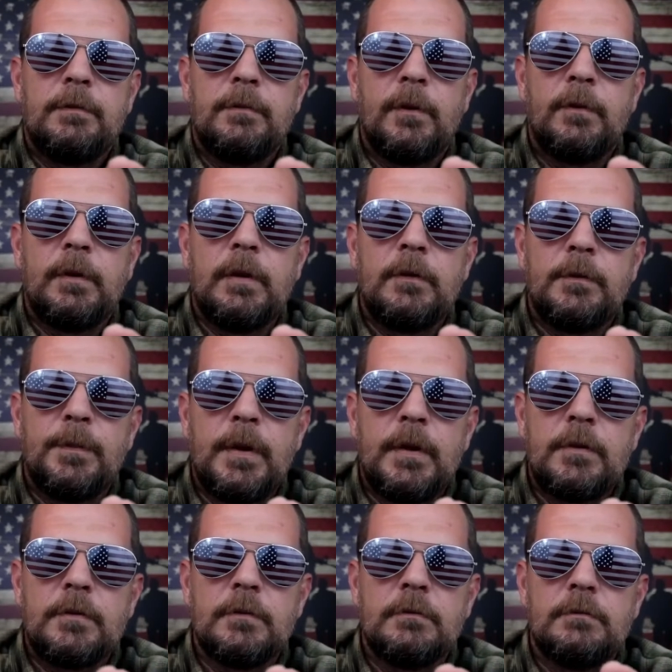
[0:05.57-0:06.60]
Road King
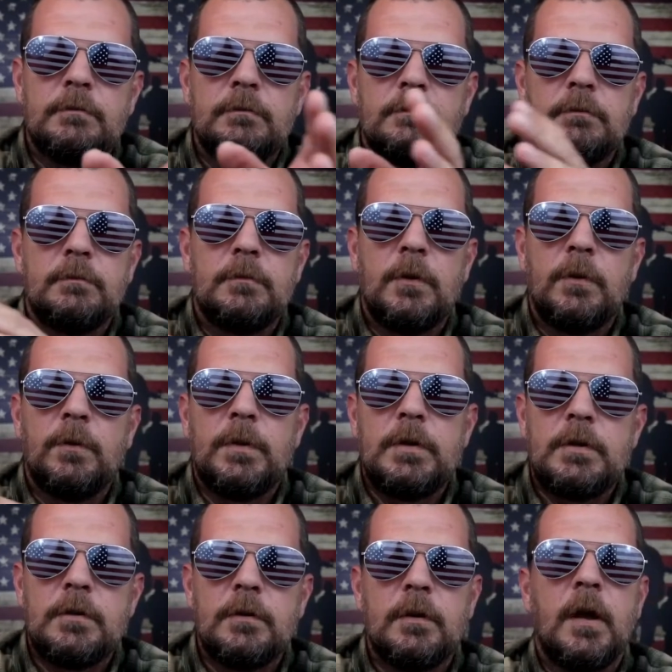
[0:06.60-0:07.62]
Special, no
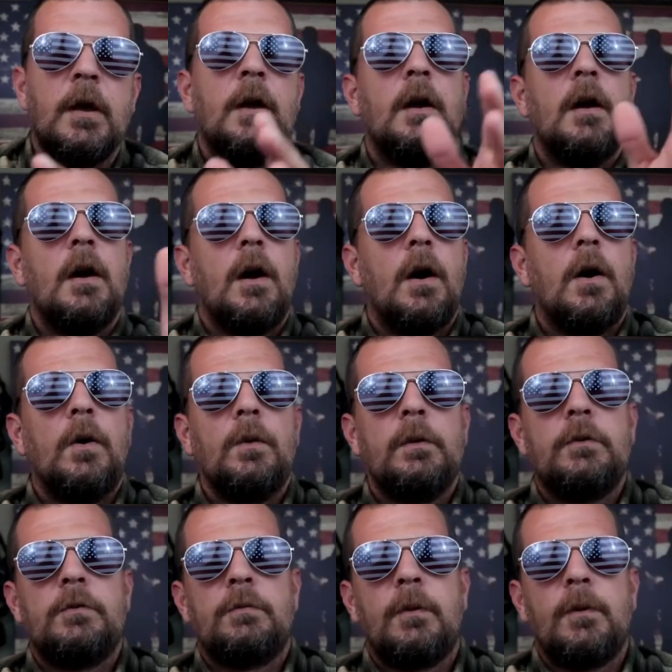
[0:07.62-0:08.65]
windshield.
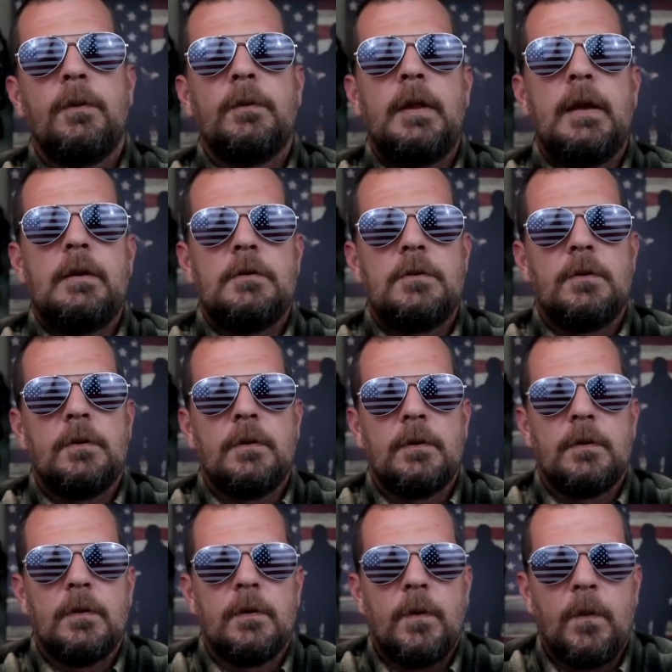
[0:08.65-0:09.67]
Always rode that
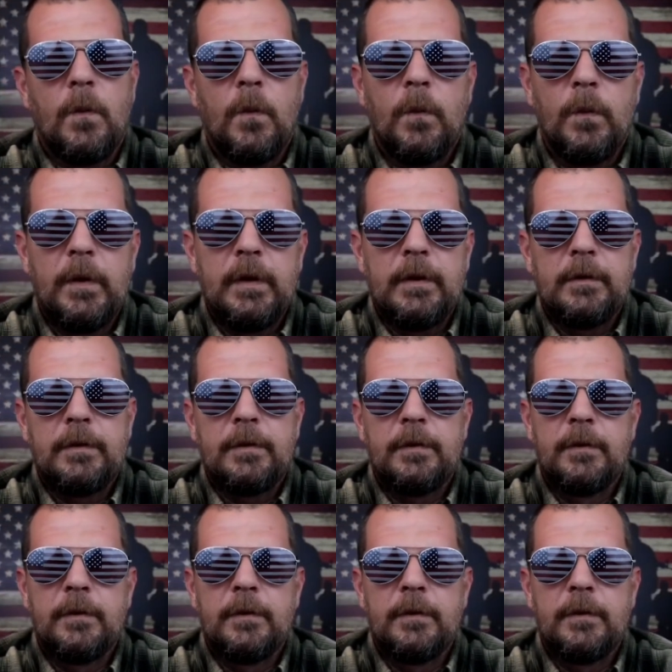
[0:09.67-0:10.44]
Joker with